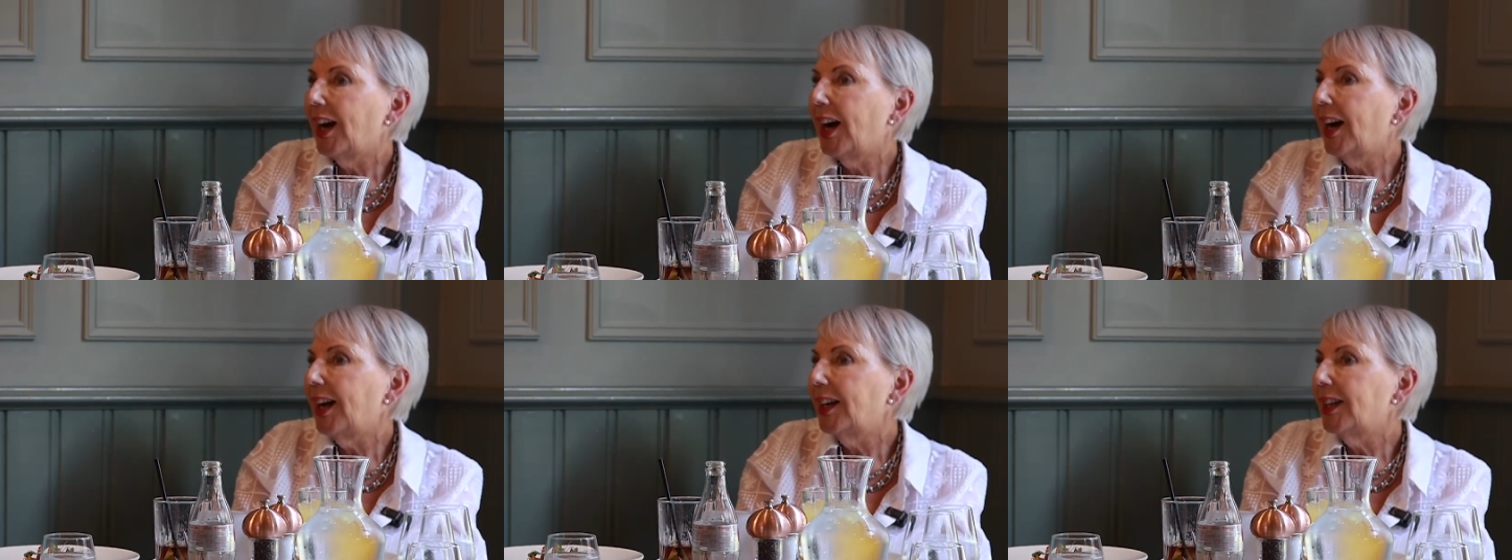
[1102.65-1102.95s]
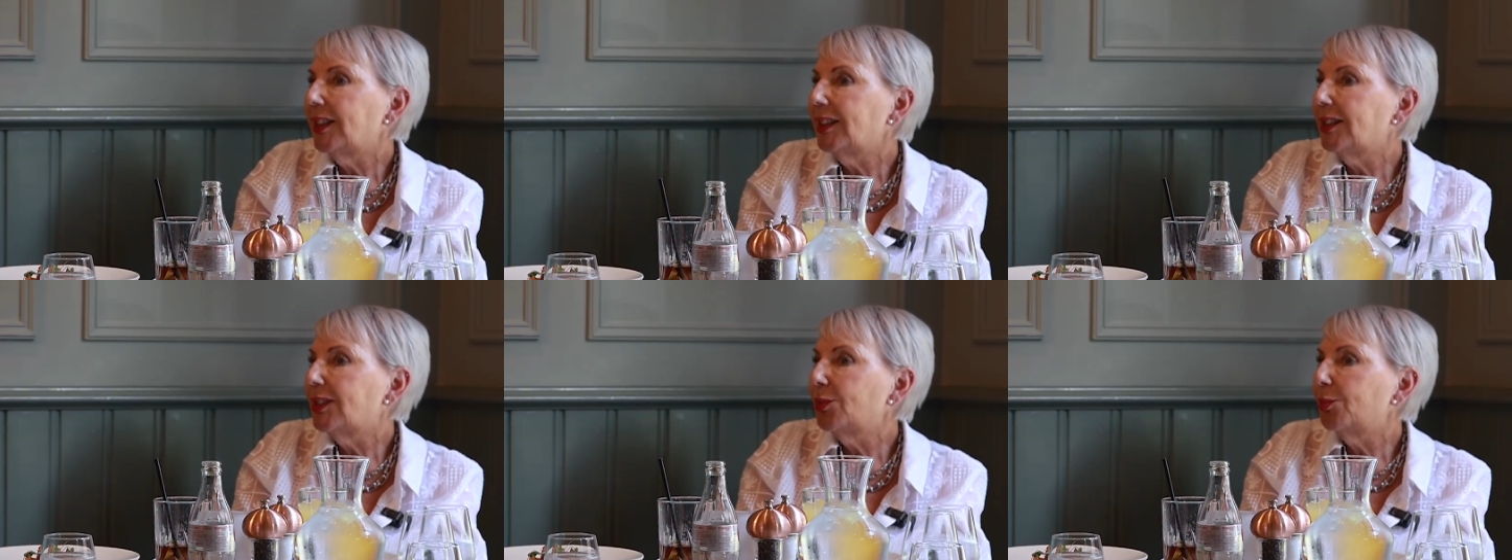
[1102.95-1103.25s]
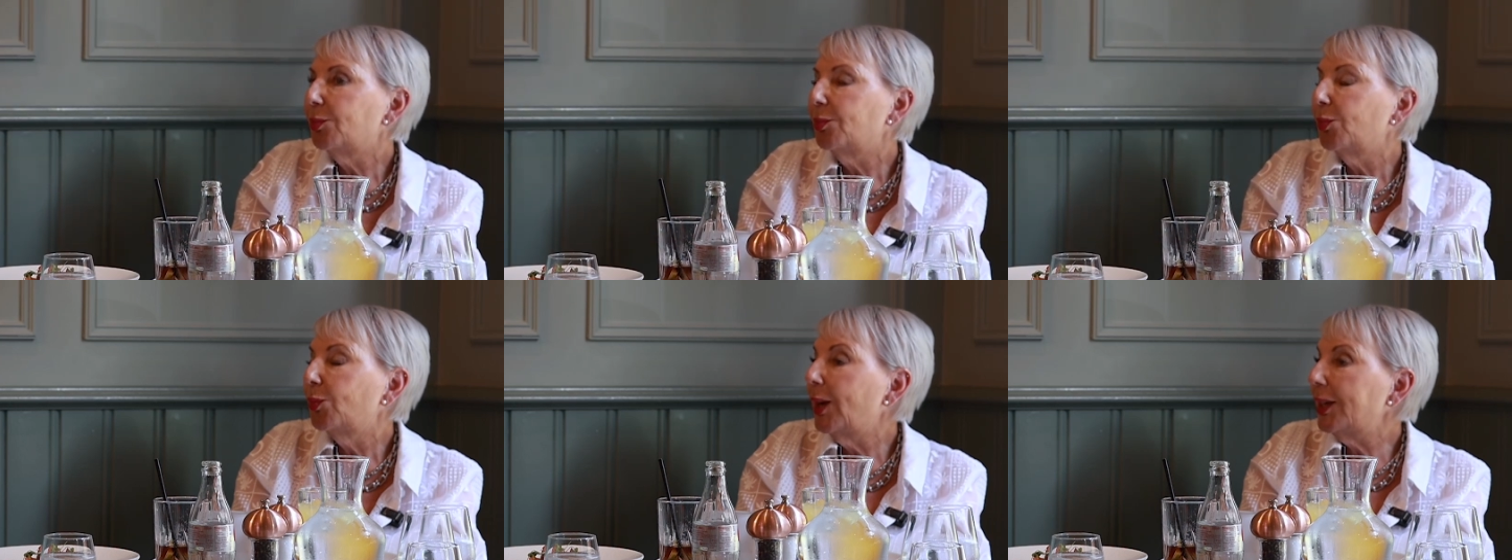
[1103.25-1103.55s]
I
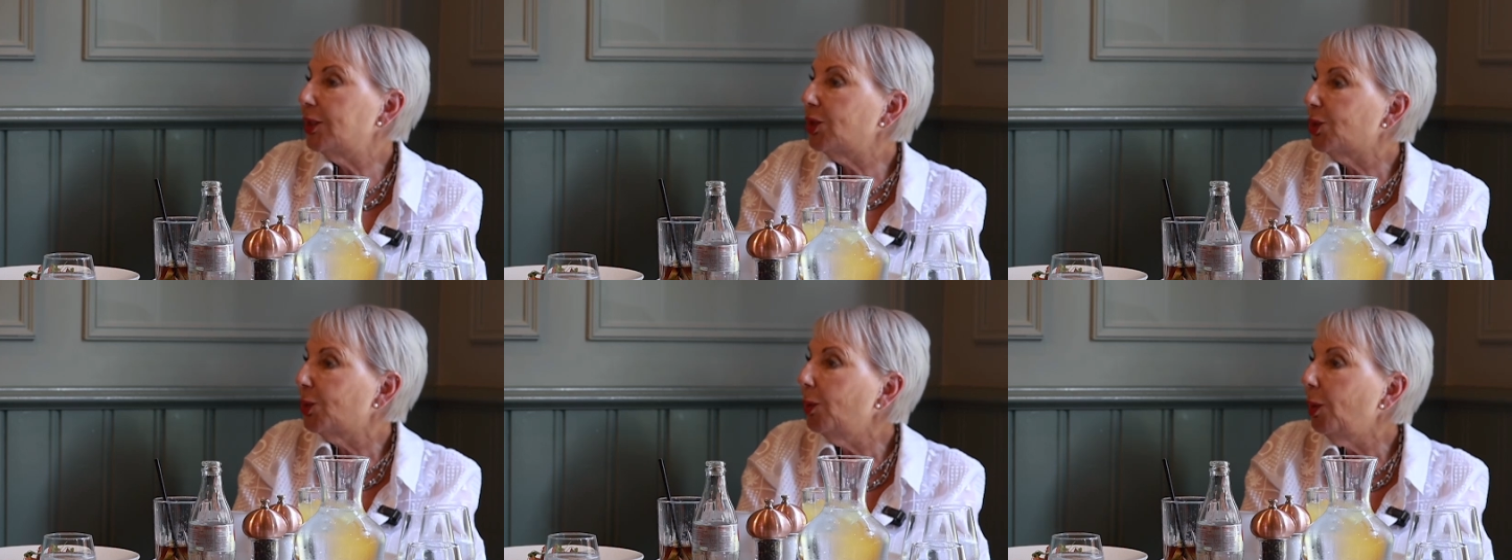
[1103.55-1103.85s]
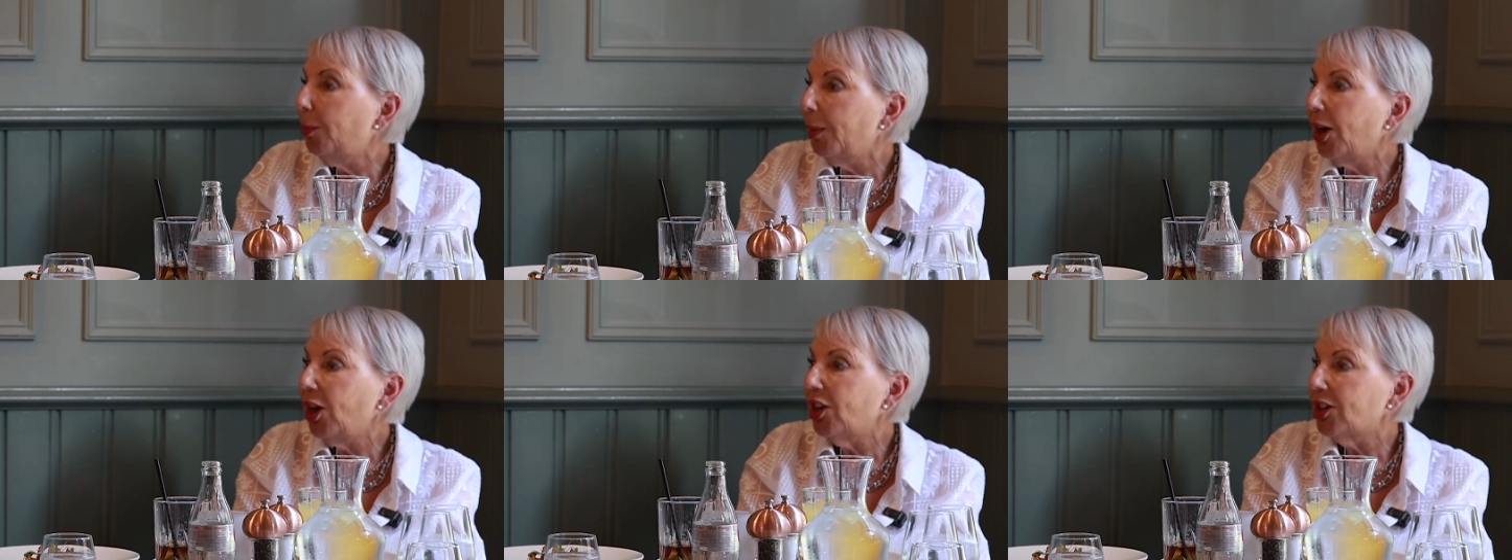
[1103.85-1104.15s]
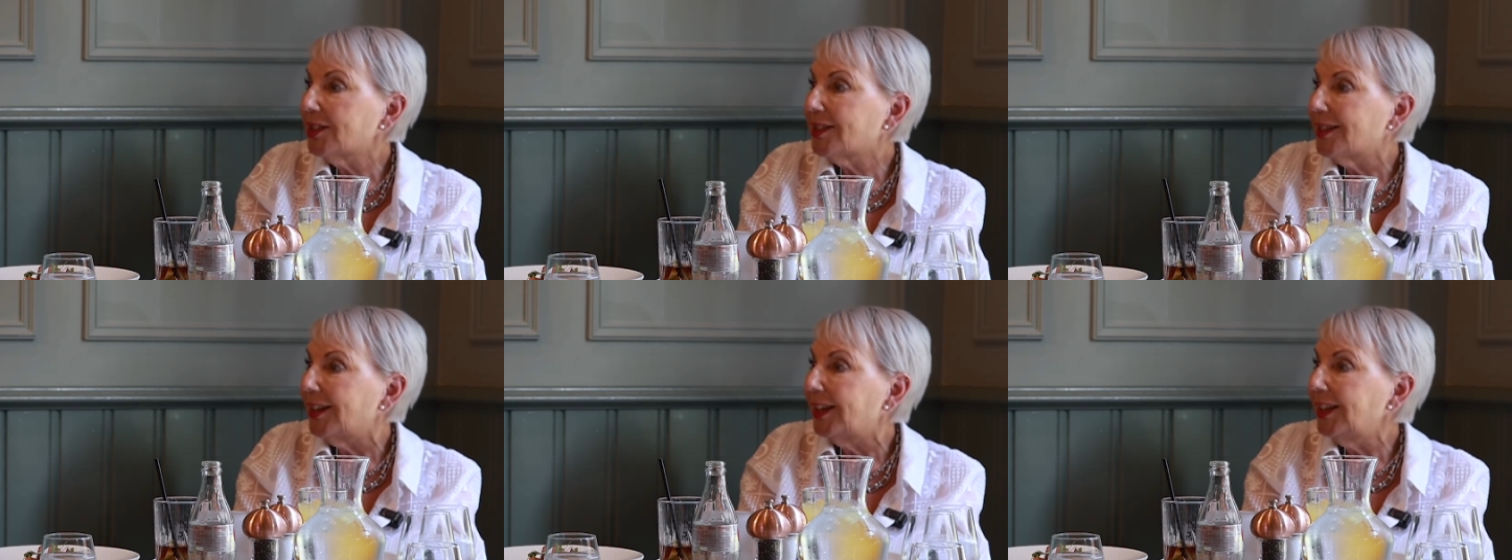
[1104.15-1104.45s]
went to a
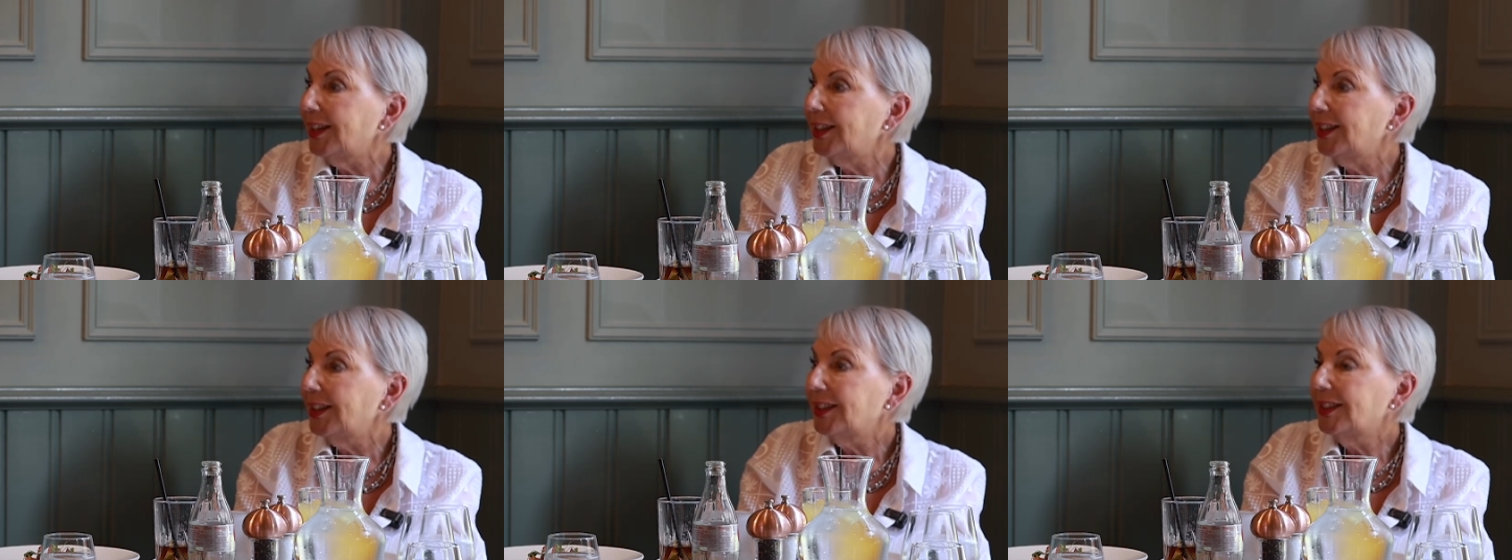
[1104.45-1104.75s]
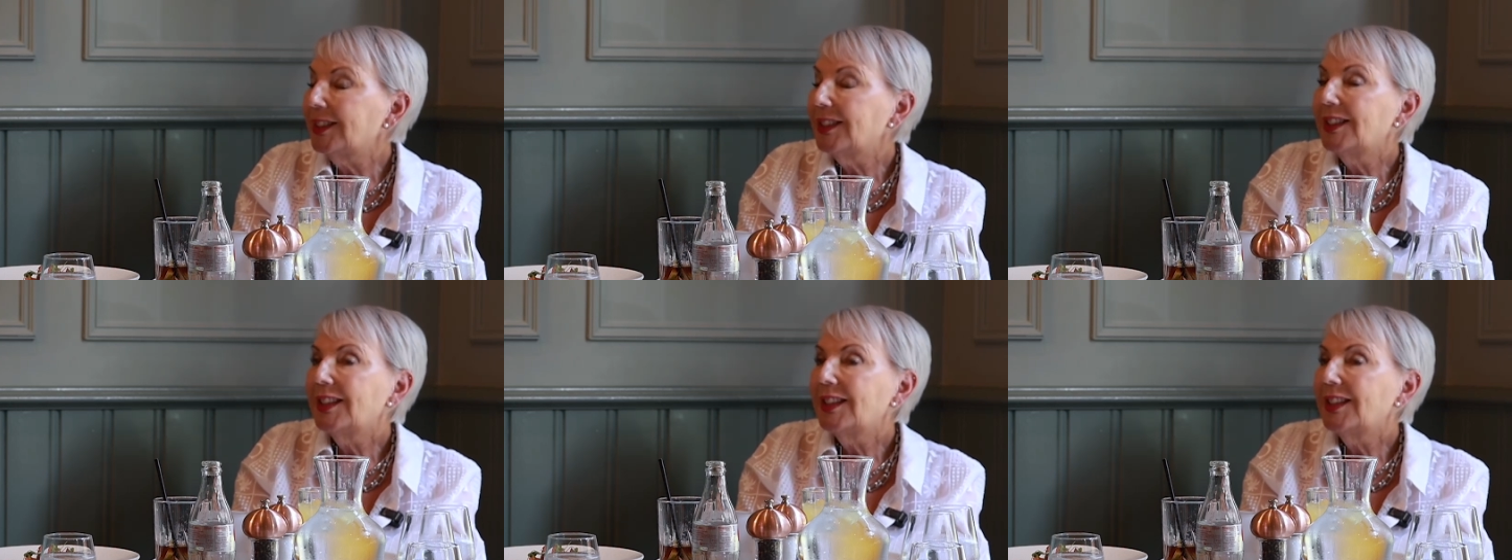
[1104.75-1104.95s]
party,